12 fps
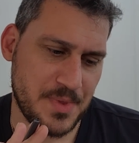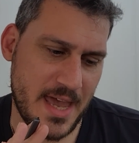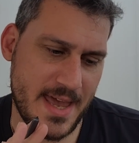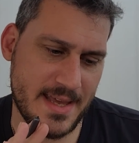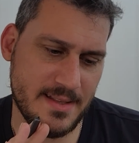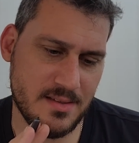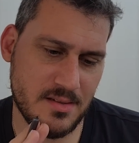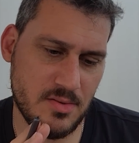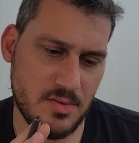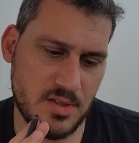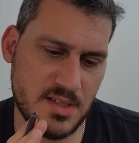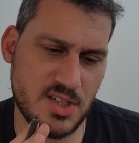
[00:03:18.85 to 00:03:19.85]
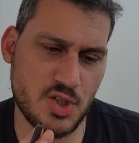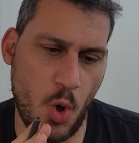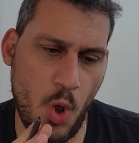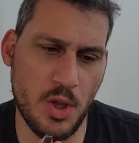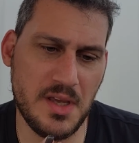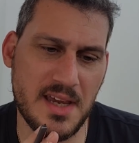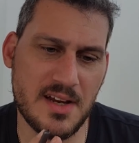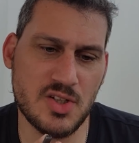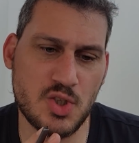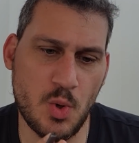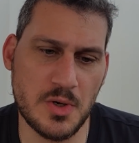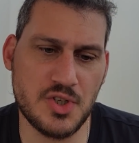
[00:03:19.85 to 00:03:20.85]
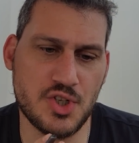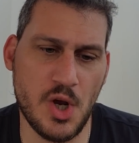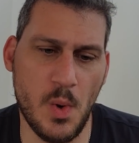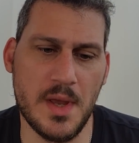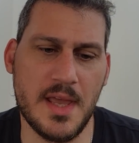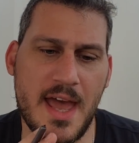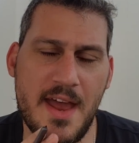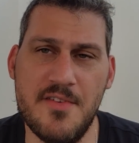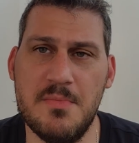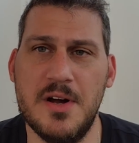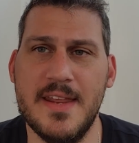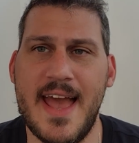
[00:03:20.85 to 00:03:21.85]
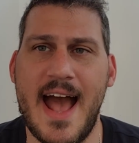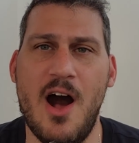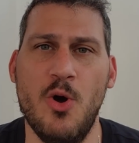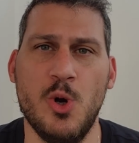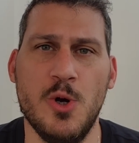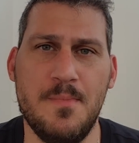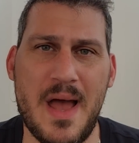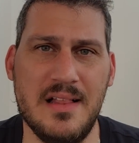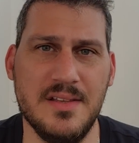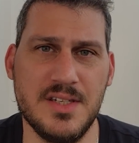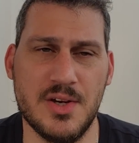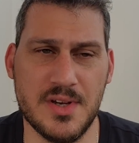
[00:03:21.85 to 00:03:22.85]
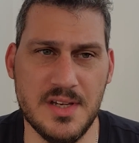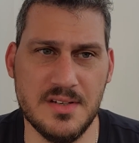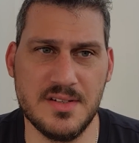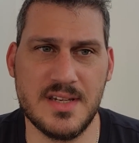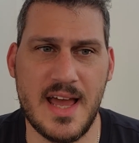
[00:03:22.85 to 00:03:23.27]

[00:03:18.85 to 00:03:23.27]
And this is all geared towards showing everybody how good Palantir is,